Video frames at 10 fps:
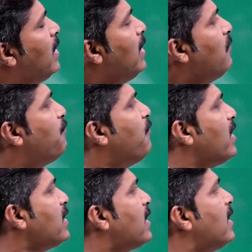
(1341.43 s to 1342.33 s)
If
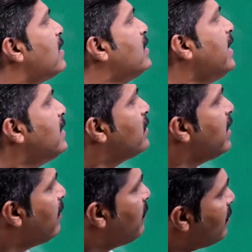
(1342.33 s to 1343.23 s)
one car takes
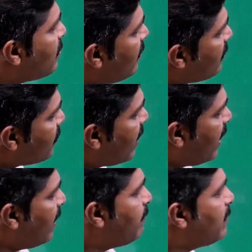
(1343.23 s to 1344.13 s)
3 hours less
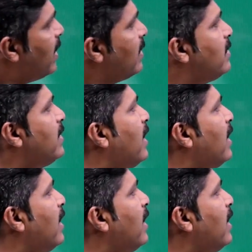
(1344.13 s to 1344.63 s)
time than the